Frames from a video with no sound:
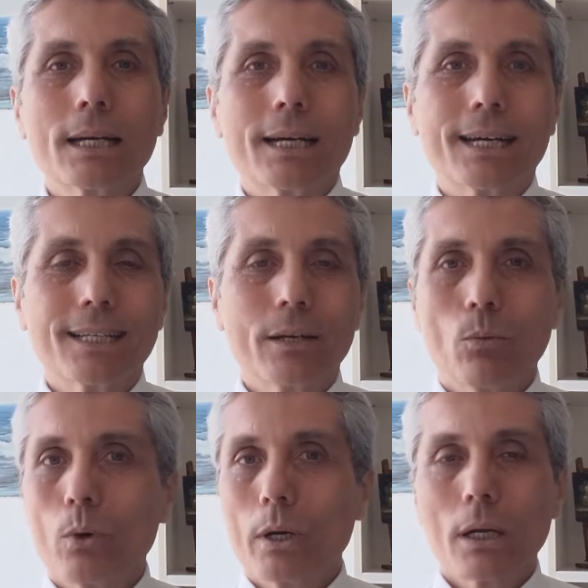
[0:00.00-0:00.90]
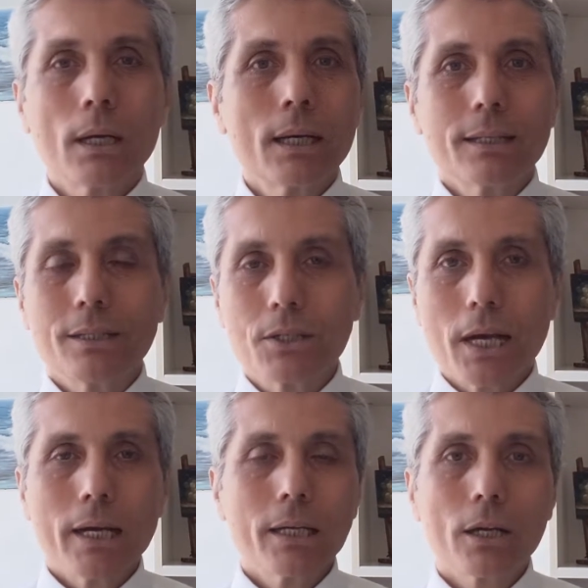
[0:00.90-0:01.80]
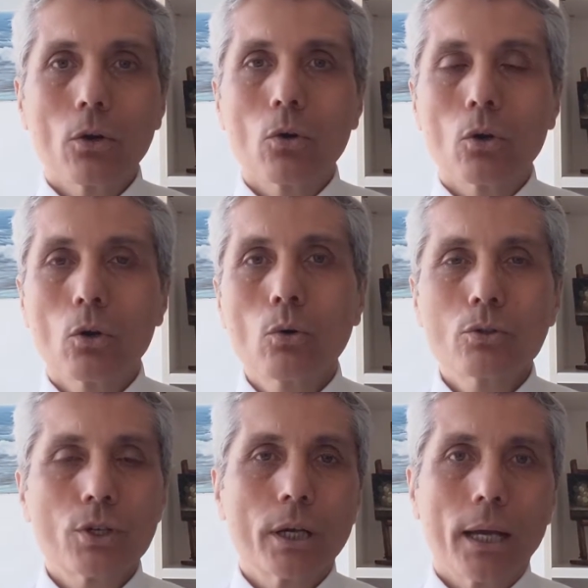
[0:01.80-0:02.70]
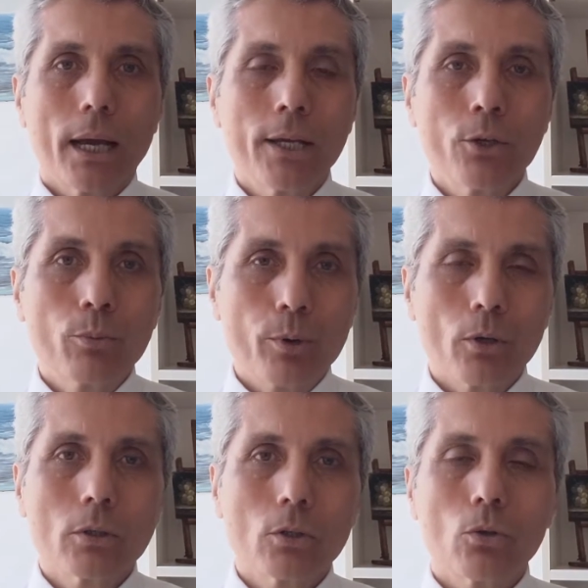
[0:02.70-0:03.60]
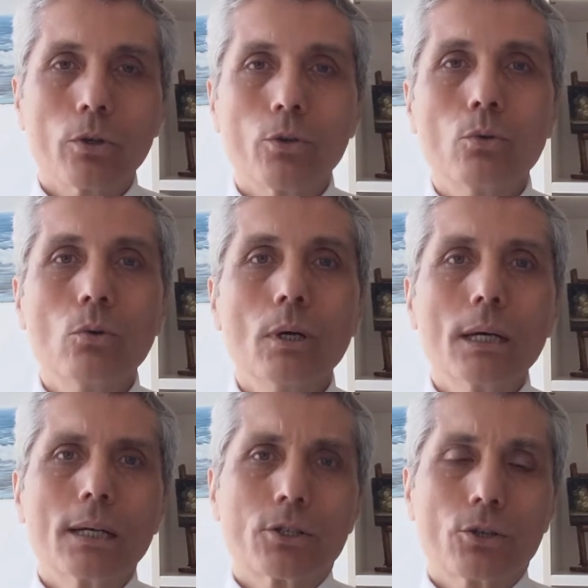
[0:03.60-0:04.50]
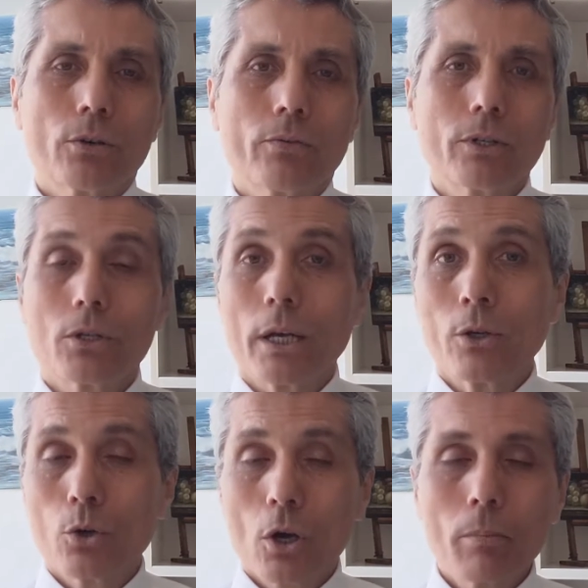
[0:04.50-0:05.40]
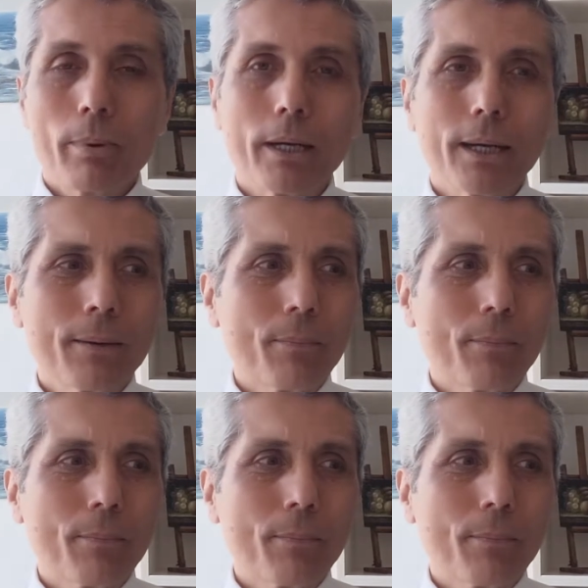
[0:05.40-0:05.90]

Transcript: that were designing or launching a new product or new service, a new company,